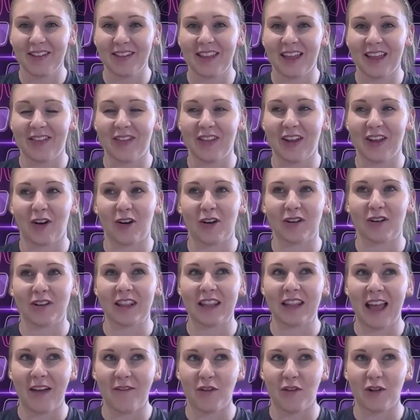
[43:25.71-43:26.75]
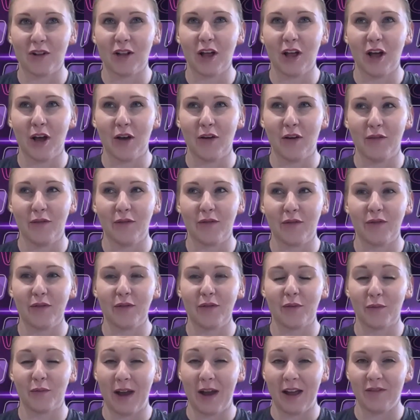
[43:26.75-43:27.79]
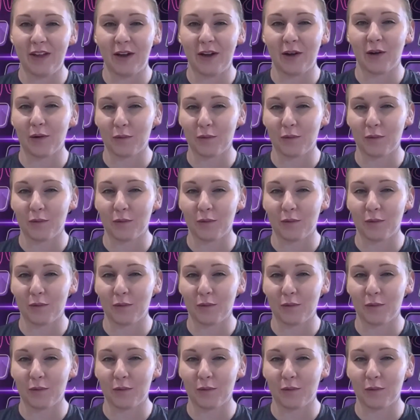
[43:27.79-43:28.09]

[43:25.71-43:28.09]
that their level of reffing